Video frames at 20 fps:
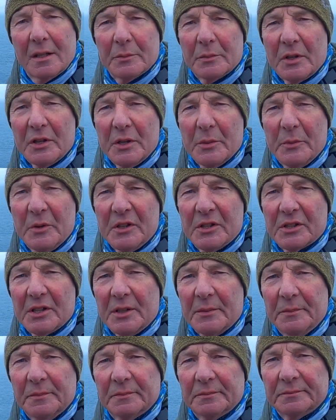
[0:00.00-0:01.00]
But in the
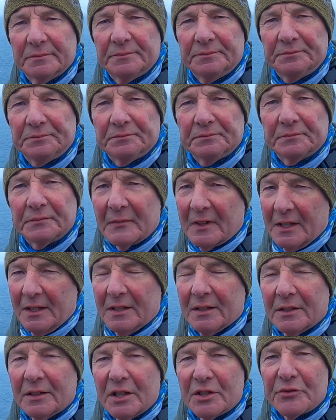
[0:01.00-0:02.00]
meantime,
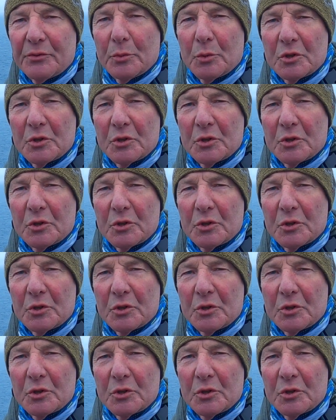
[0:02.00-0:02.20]
thanks for